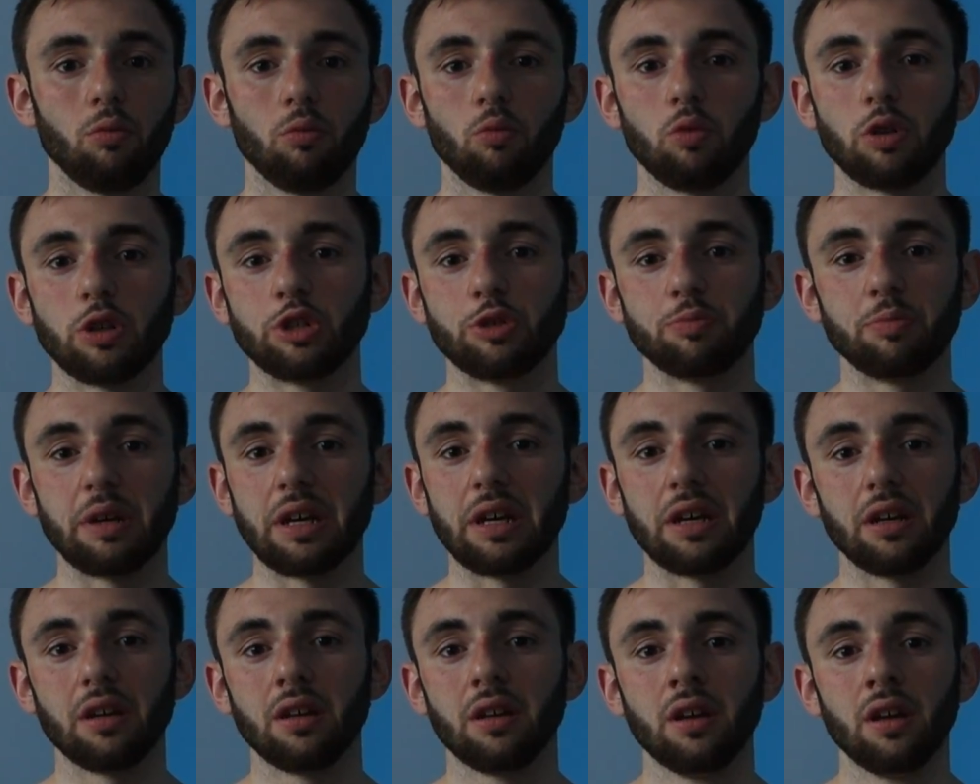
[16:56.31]
which
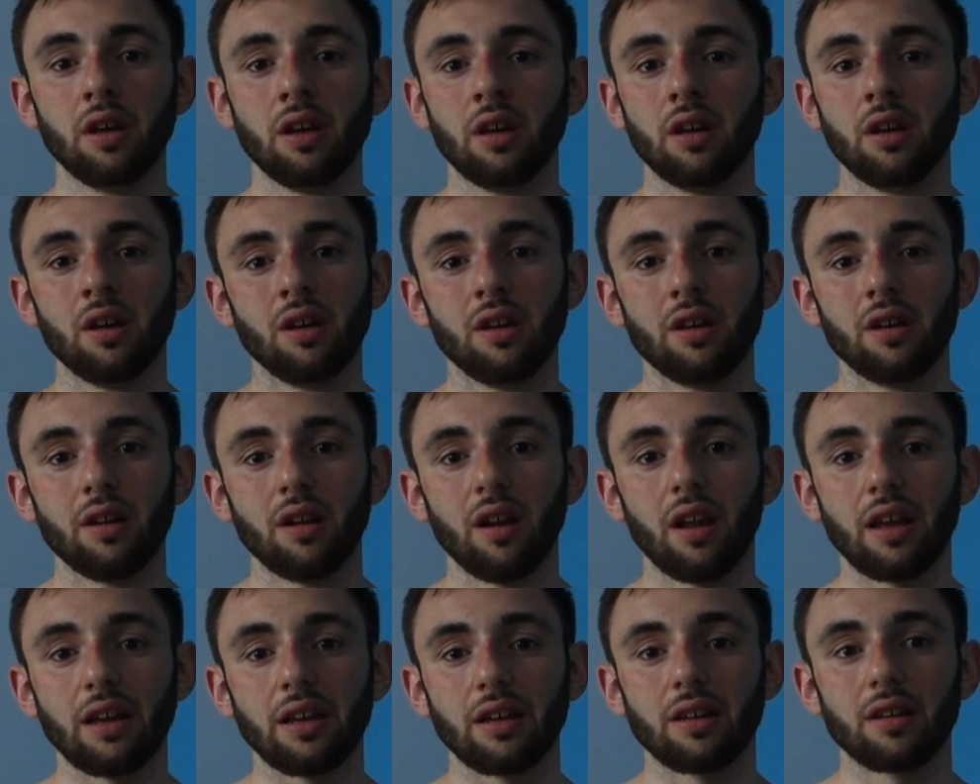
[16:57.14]
bit,
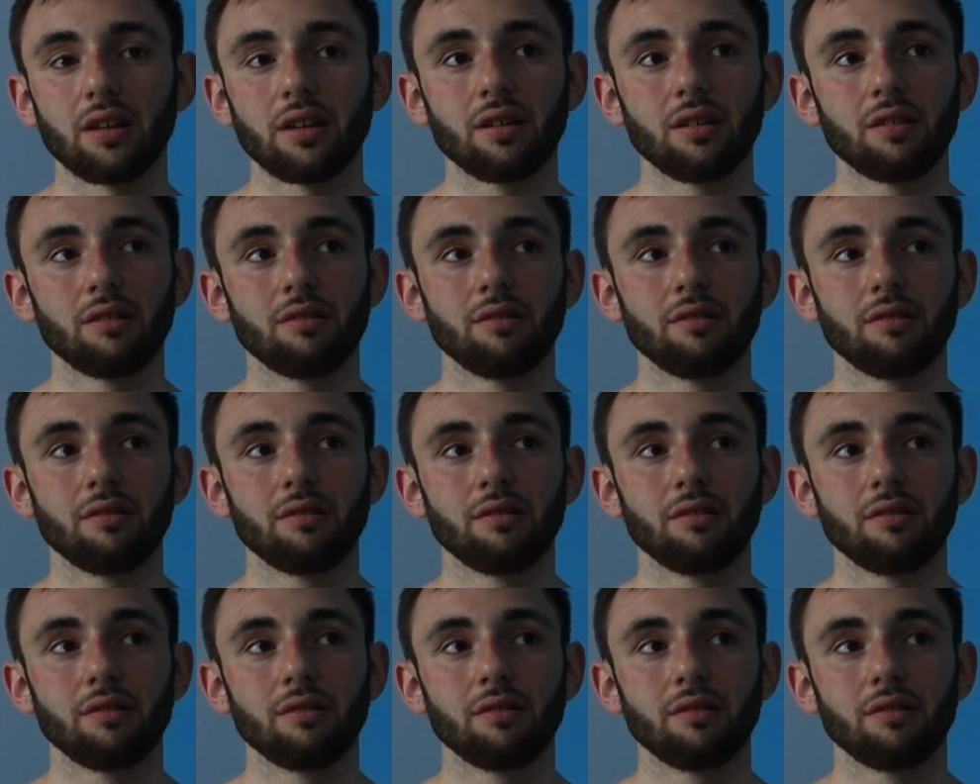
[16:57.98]
like